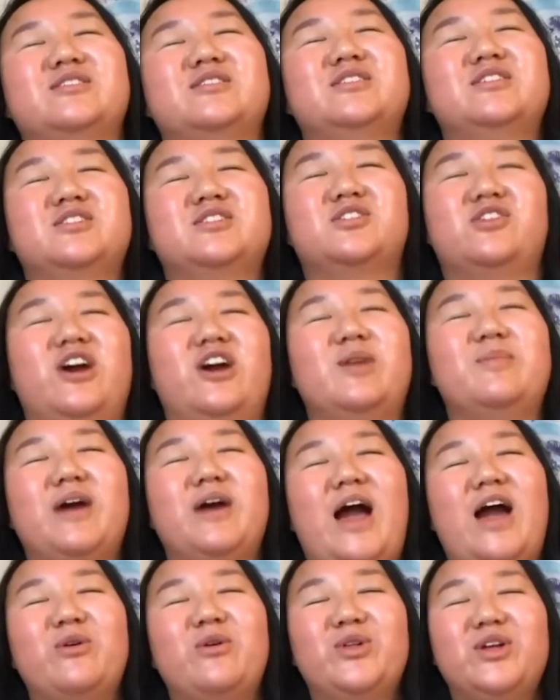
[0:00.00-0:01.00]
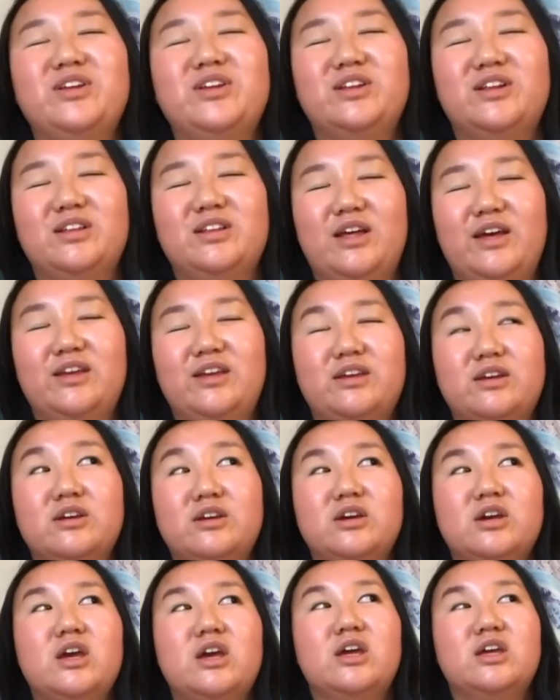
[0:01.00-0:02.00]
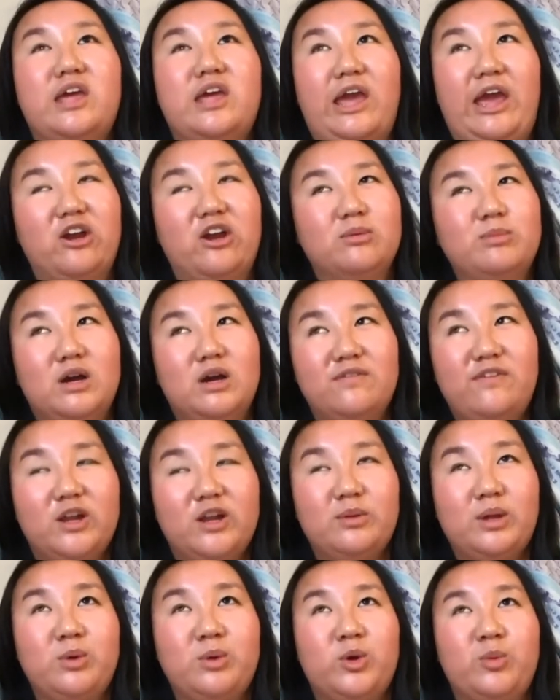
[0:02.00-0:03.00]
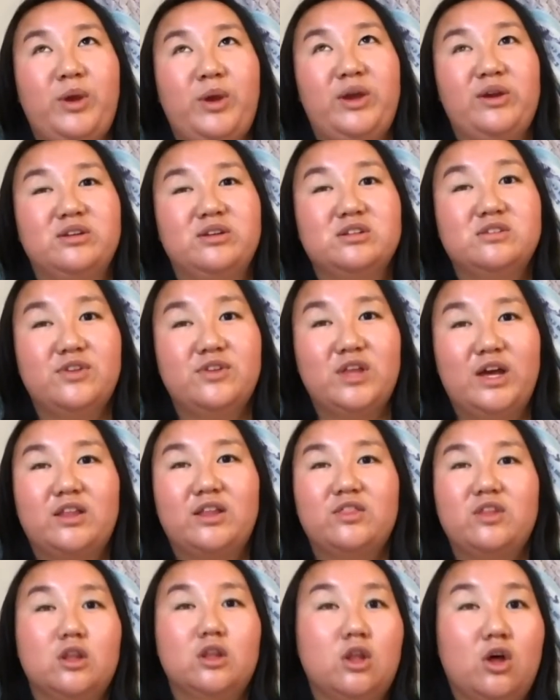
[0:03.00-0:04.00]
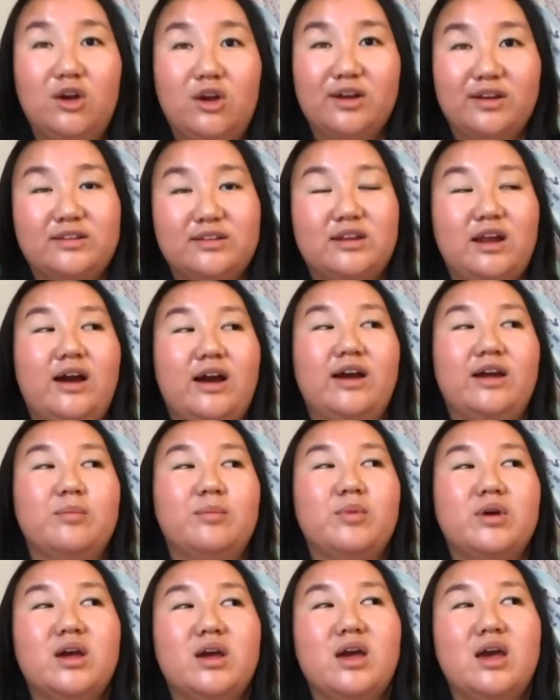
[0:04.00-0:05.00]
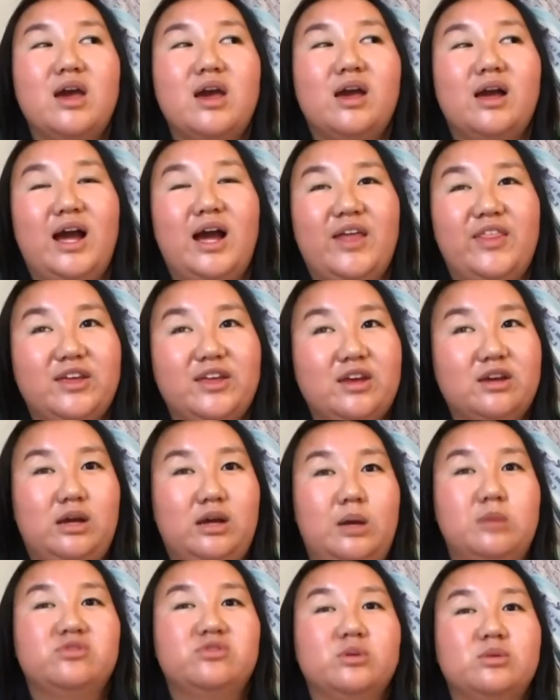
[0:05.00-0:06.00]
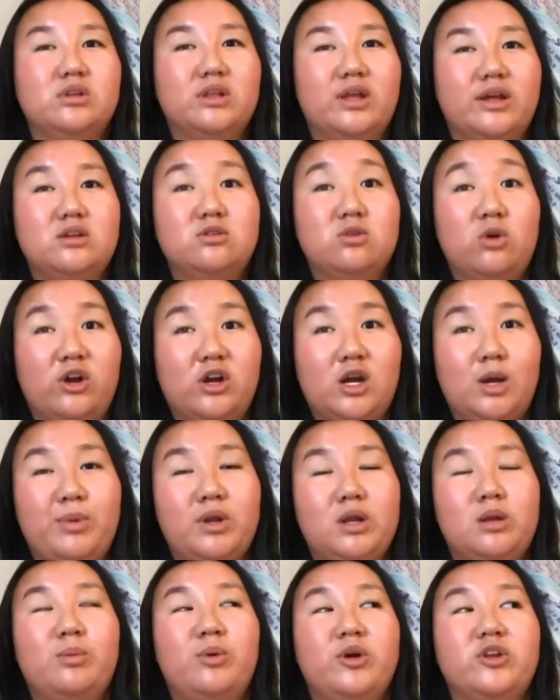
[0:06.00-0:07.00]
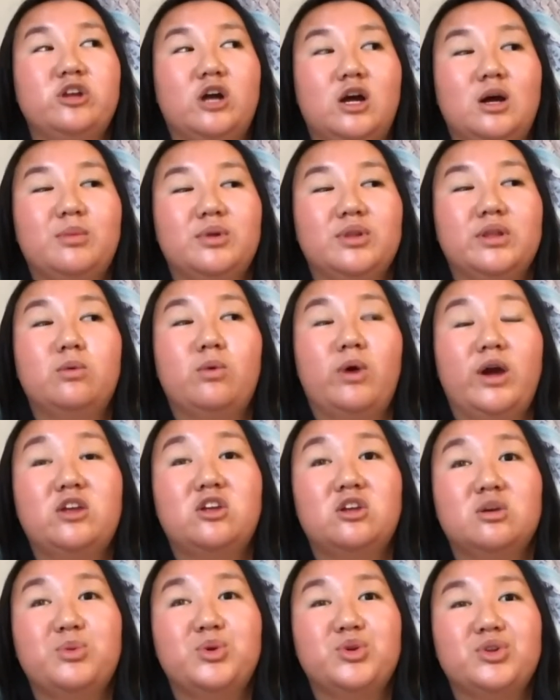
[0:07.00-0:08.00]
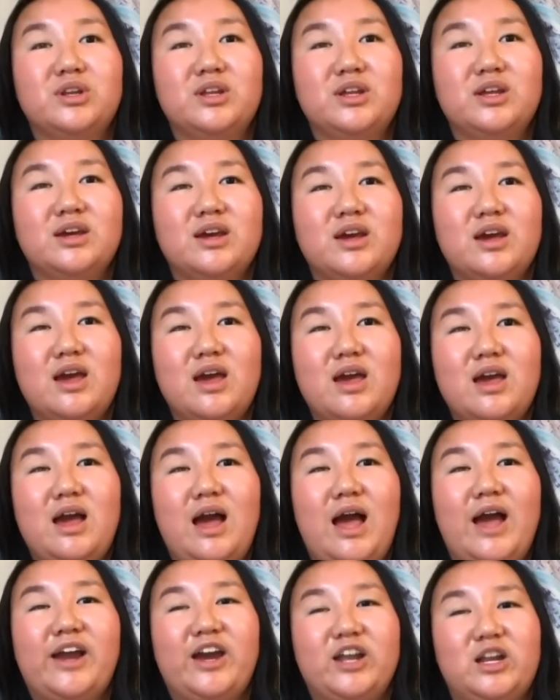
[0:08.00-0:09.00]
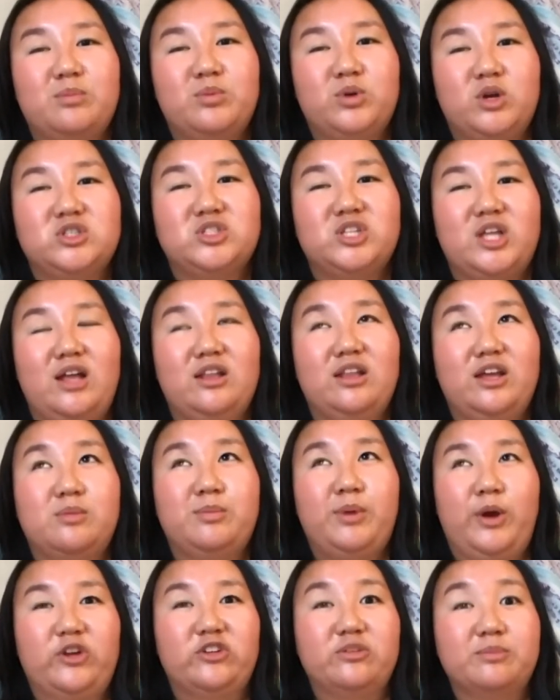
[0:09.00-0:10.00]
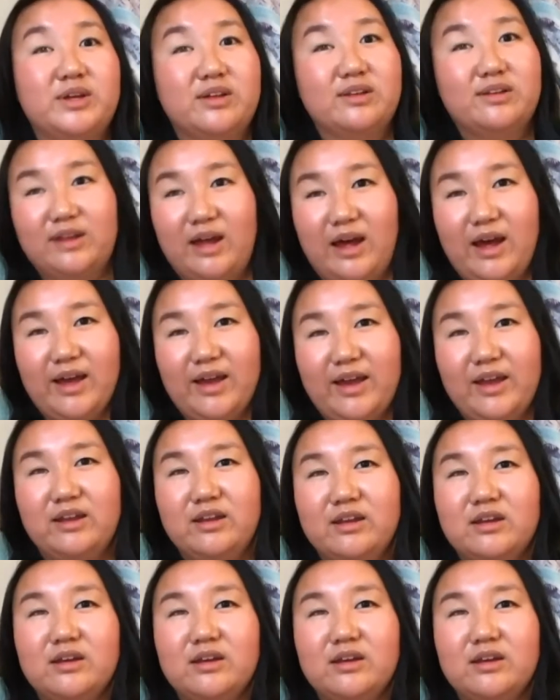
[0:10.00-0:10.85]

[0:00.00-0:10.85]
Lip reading: describe it. I really didn't care about finding my birth parents for the longest time. I think it comes from growing up in a predominantly white community. I kind of pushed that part of me aside.